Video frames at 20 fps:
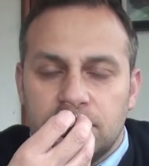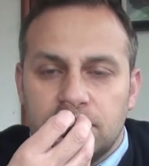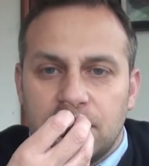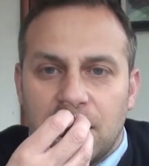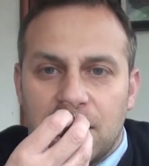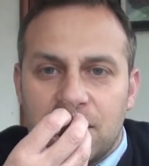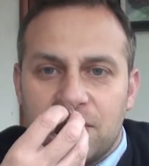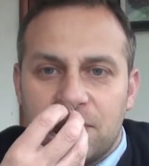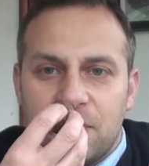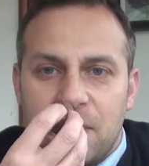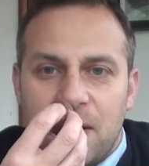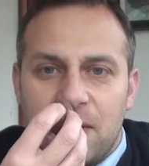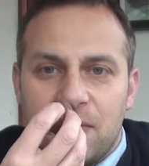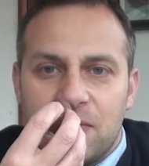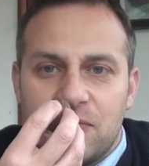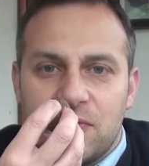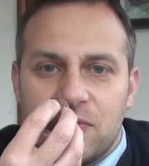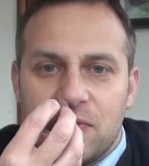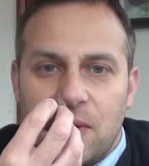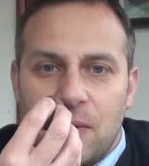That
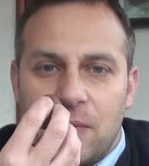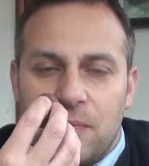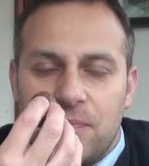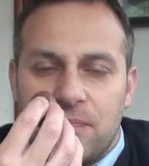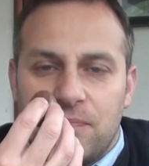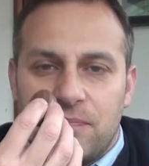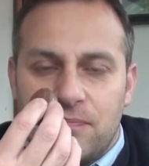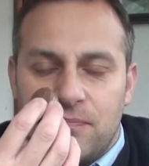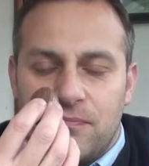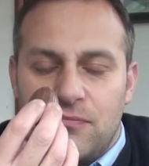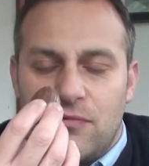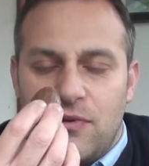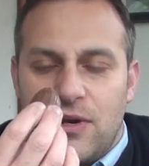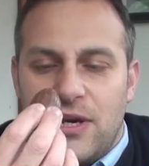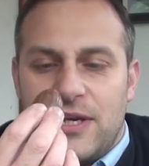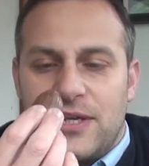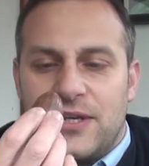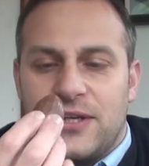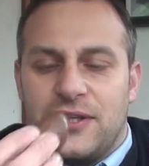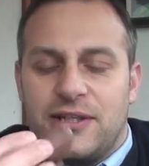smells
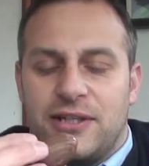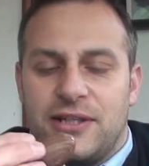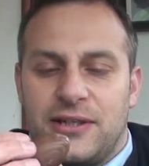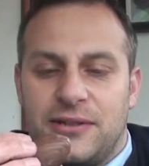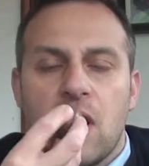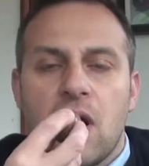really good.